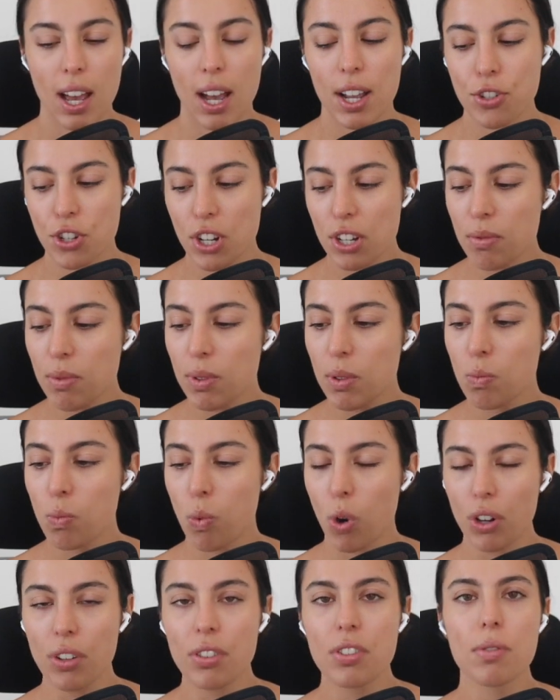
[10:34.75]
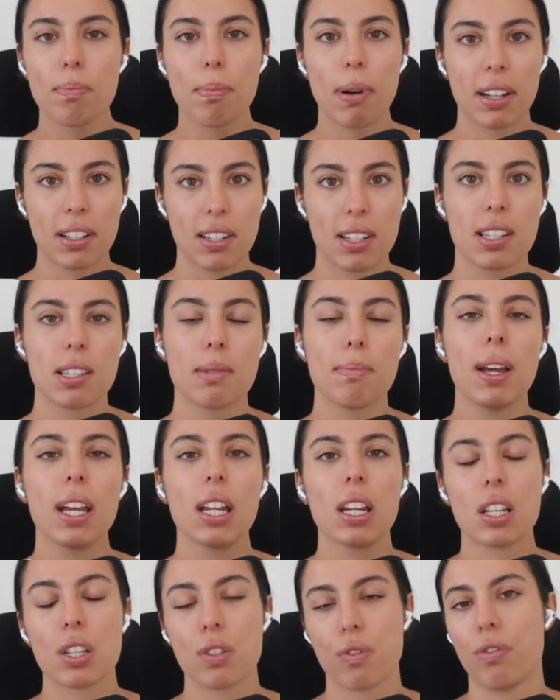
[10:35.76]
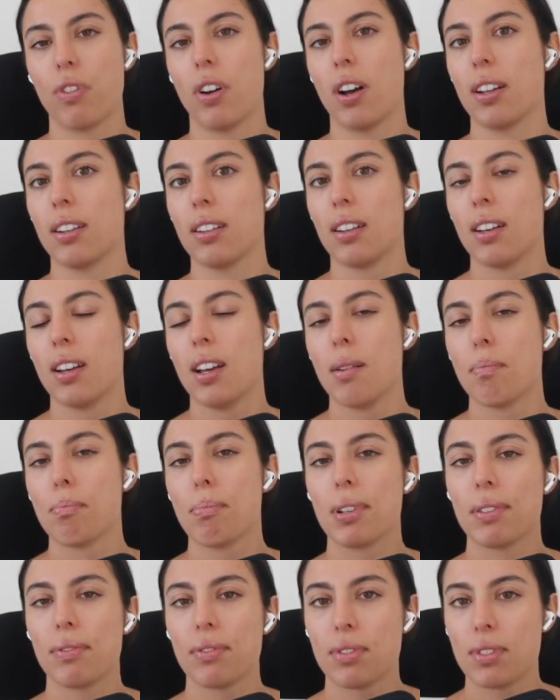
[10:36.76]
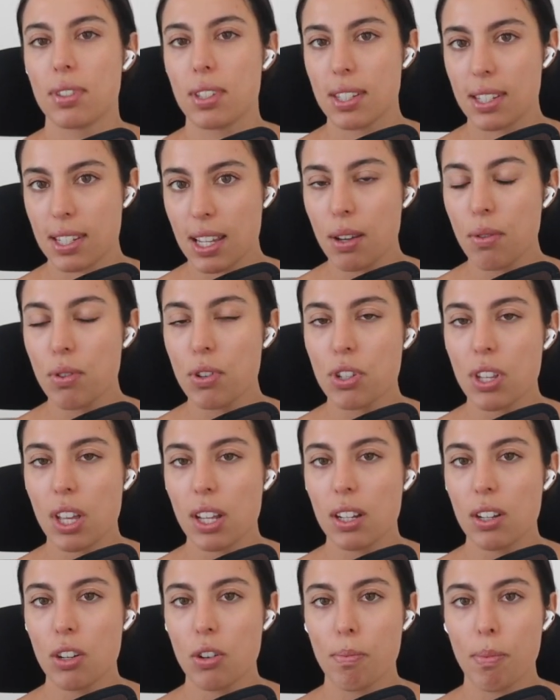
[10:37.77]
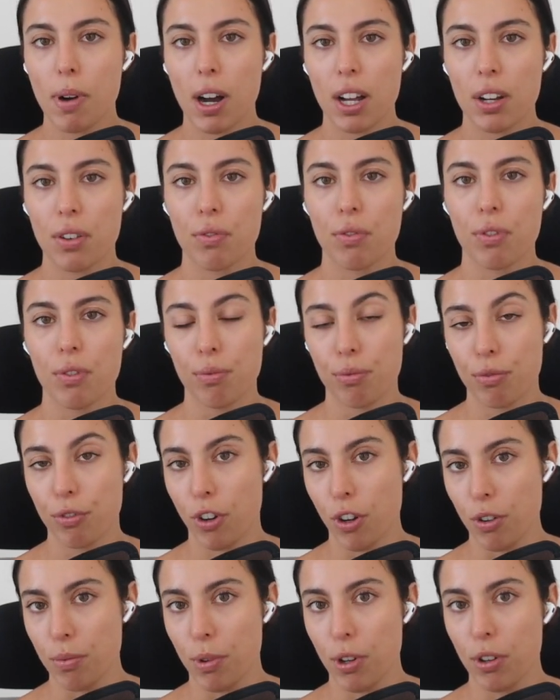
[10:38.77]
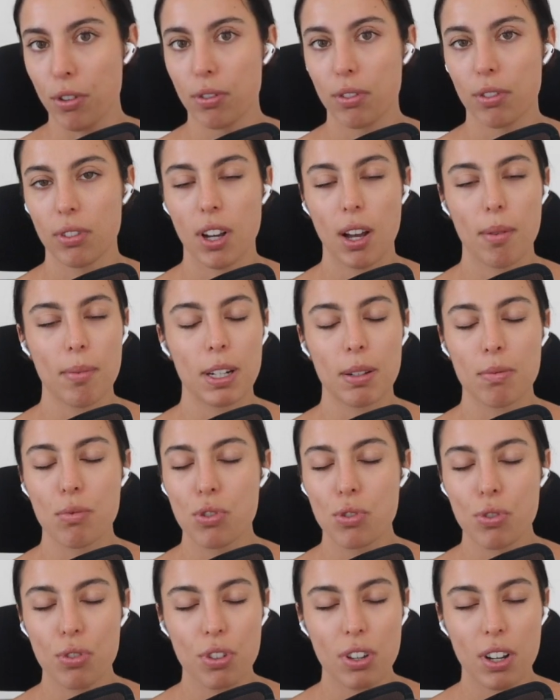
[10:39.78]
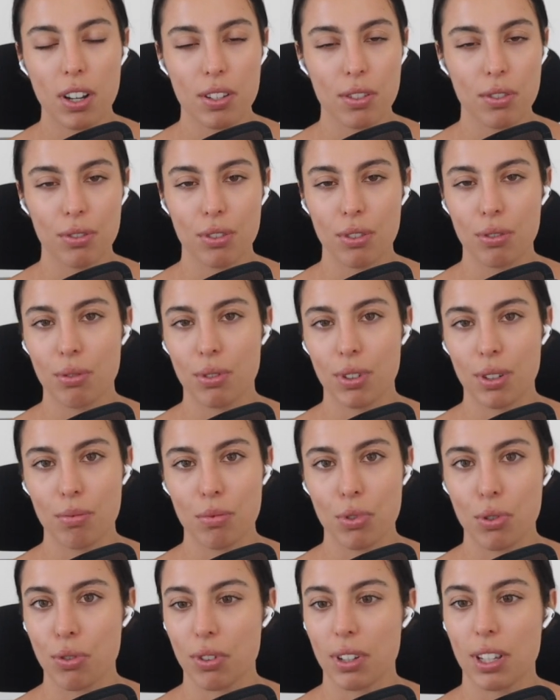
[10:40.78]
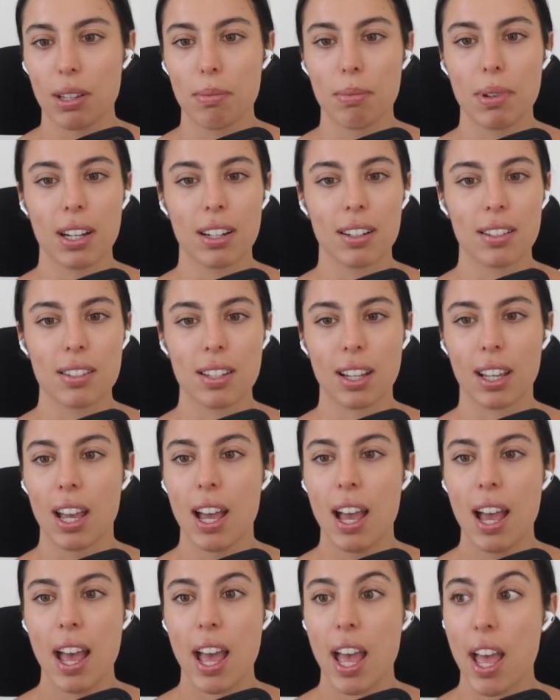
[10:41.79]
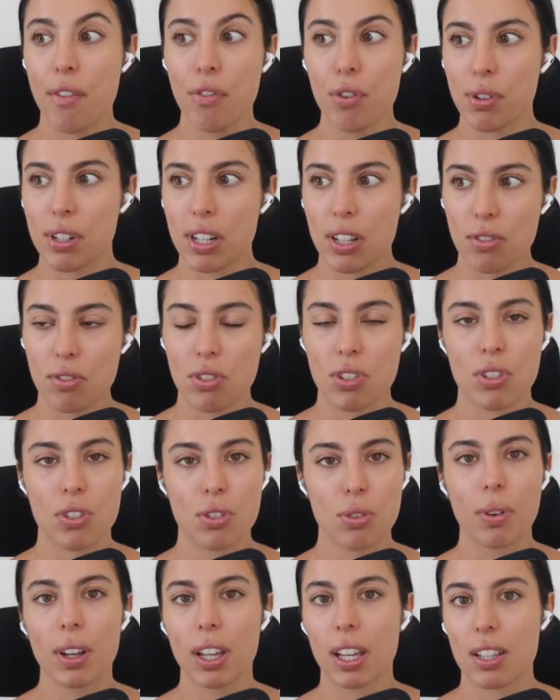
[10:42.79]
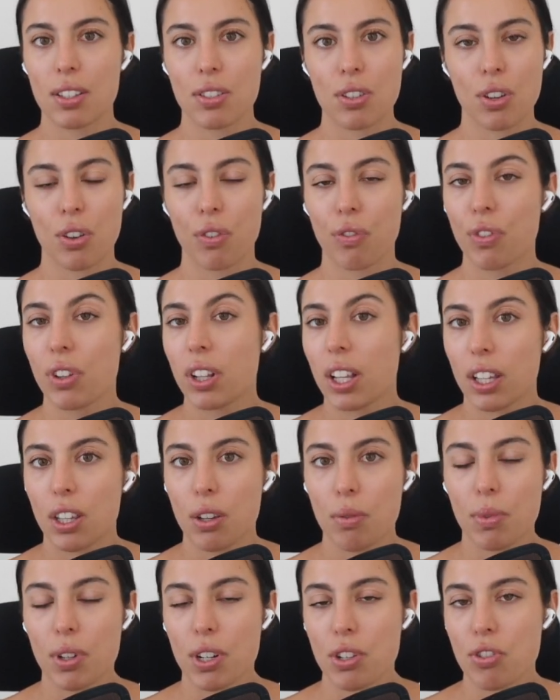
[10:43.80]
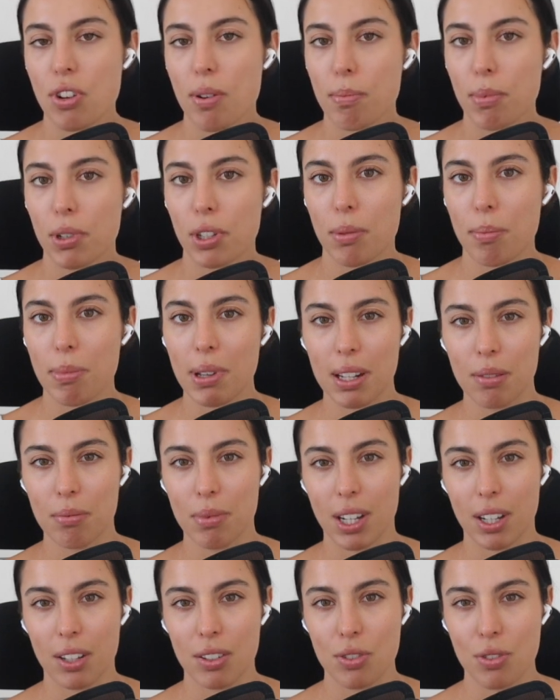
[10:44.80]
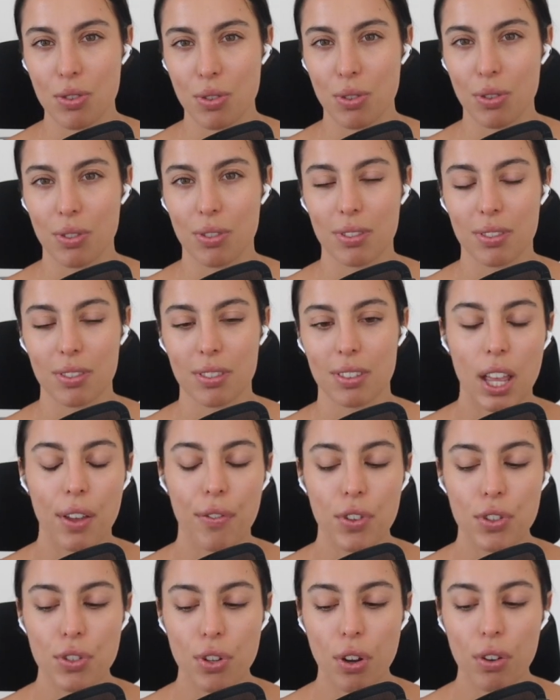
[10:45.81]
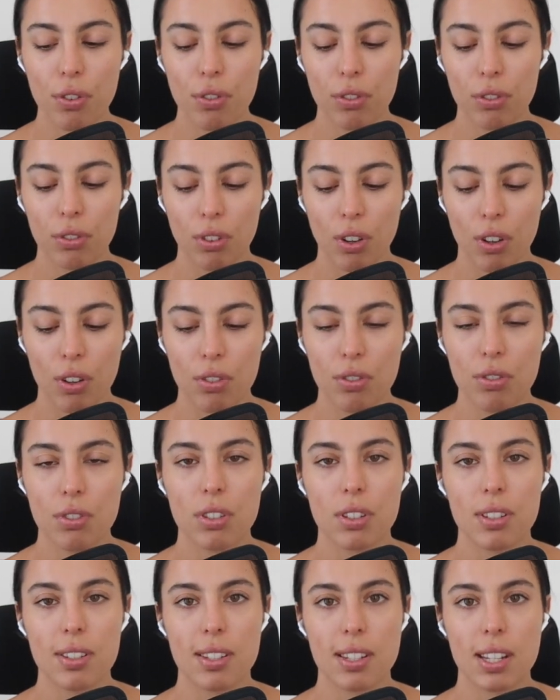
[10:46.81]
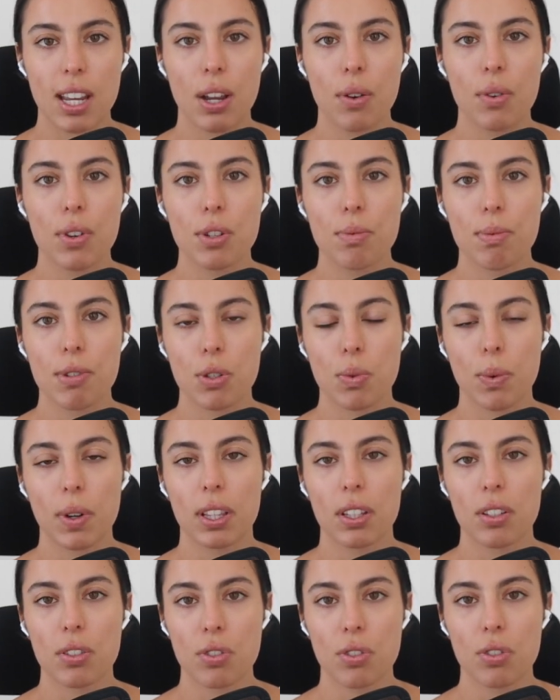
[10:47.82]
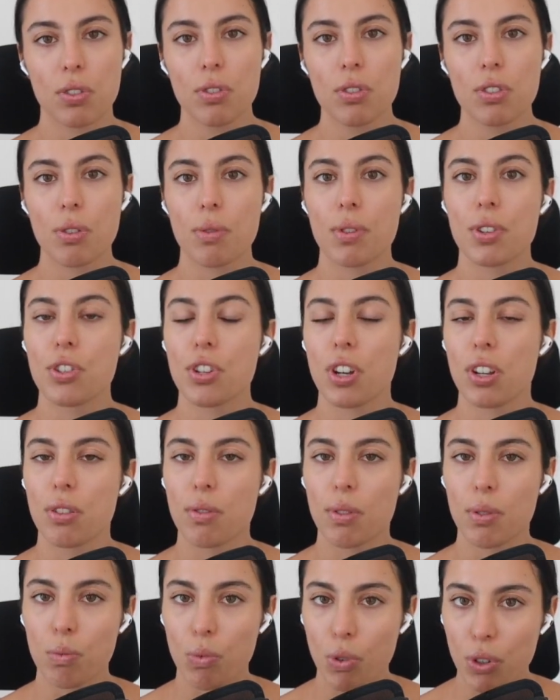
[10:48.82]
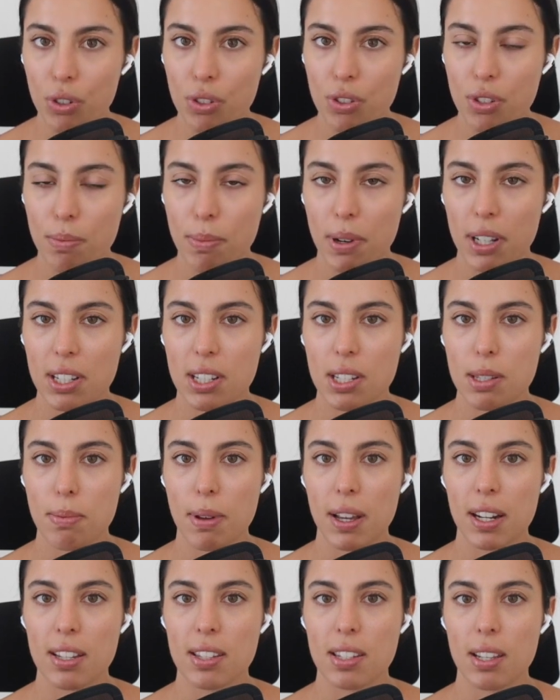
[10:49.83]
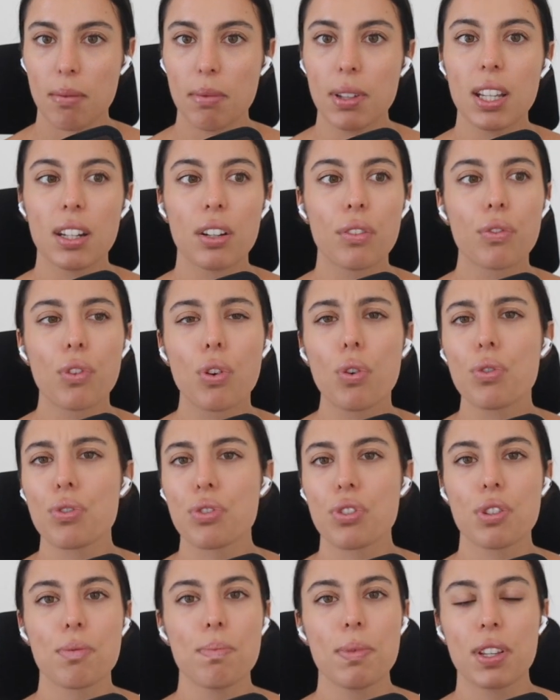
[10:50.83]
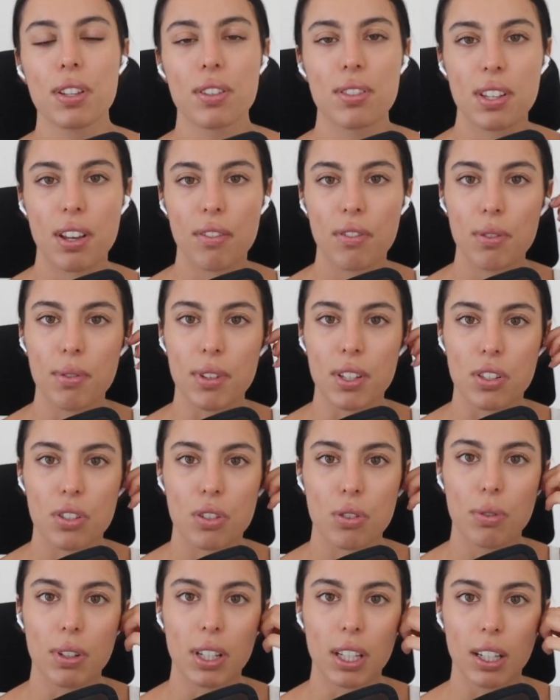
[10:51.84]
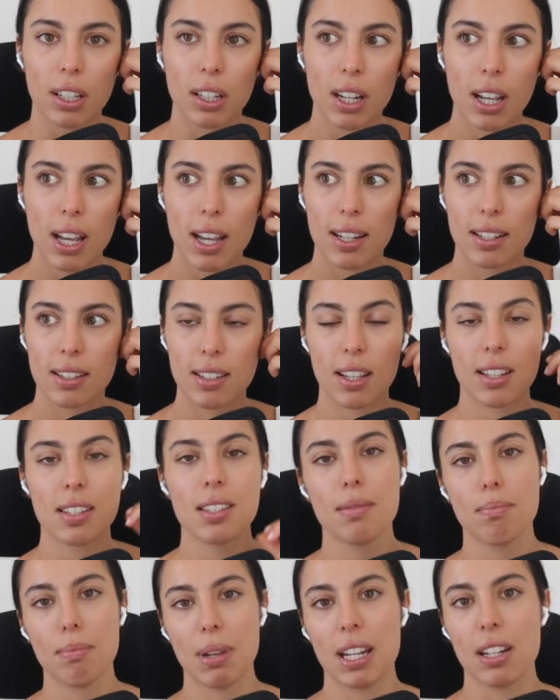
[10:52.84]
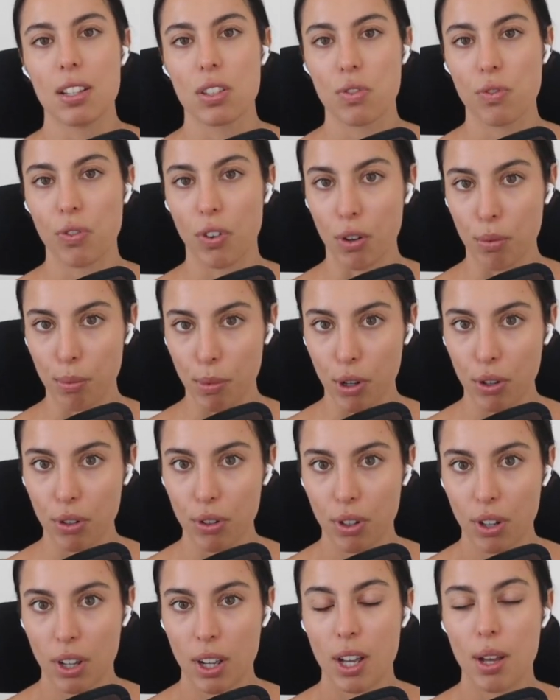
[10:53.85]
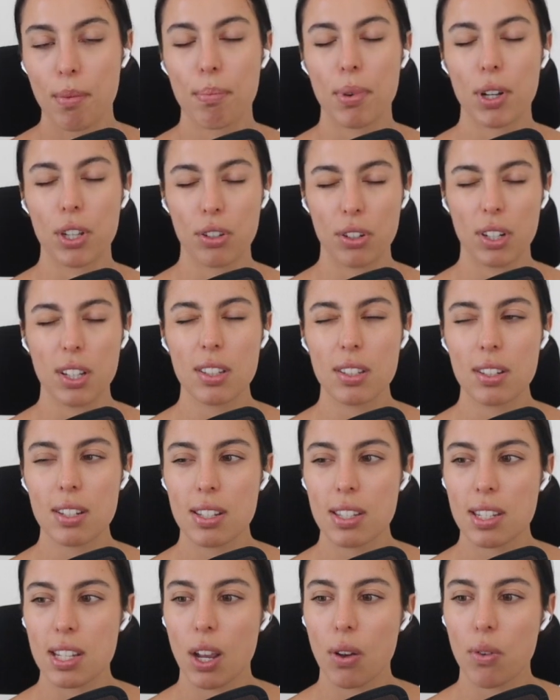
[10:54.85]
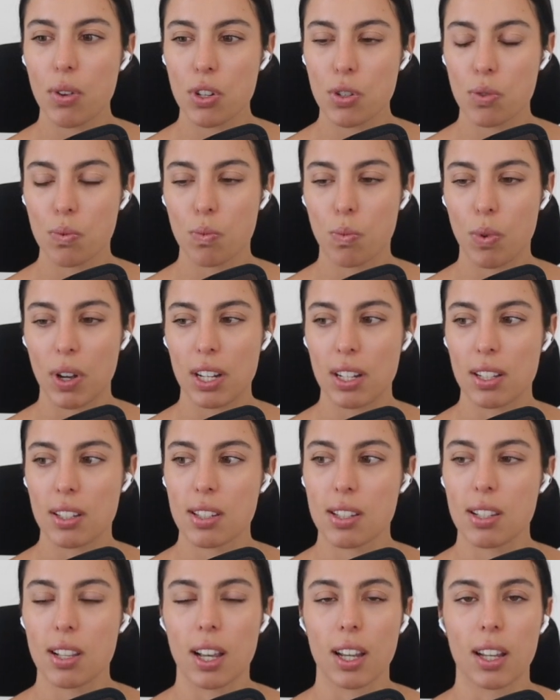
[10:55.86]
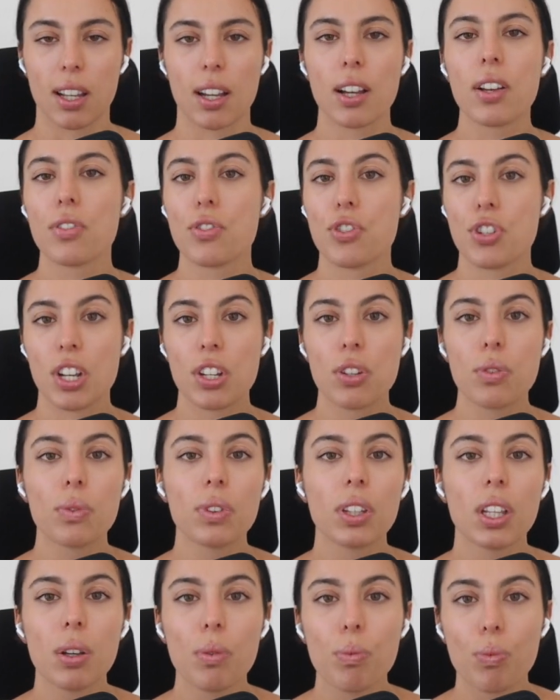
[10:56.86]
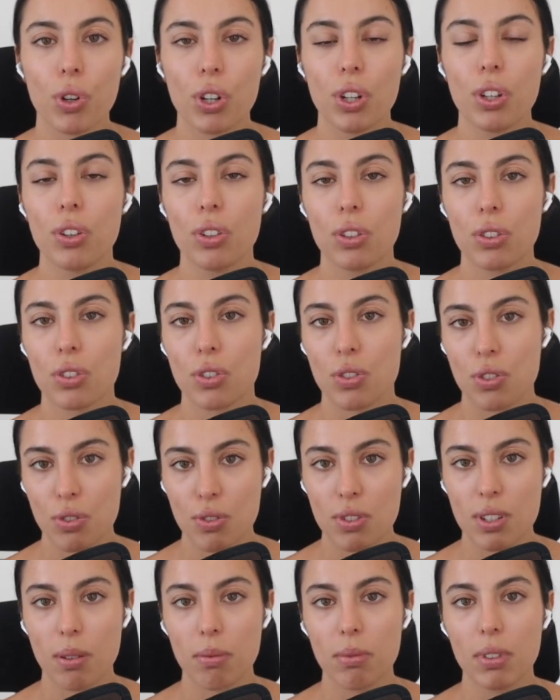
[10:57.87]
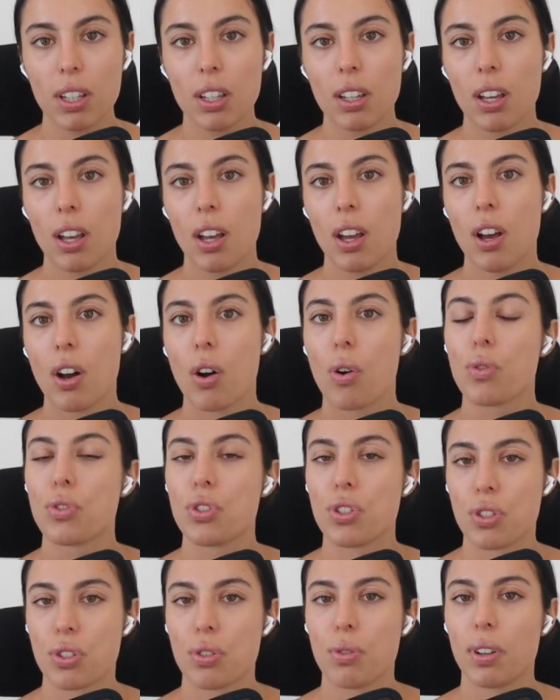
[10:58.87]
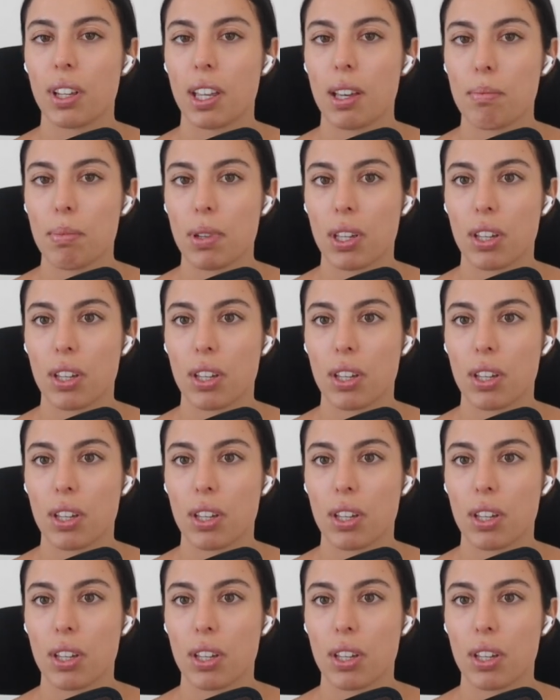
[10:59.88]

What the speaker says: A genuine want to participate is fine, but distinguish that in your mind from FOMO. I mean, I'm sure you guys all know what I'm talking about. It's like everyone else is doing it, so you feel like you want to jump on the bandwagon too. If you don't learn to distinguish between the two, so a genuine want to participate in something, and of course, just because everyone's doing it doesn't mean it's FOMO, but you need to distinguish when it's like genuinely wanting to do something or just doing it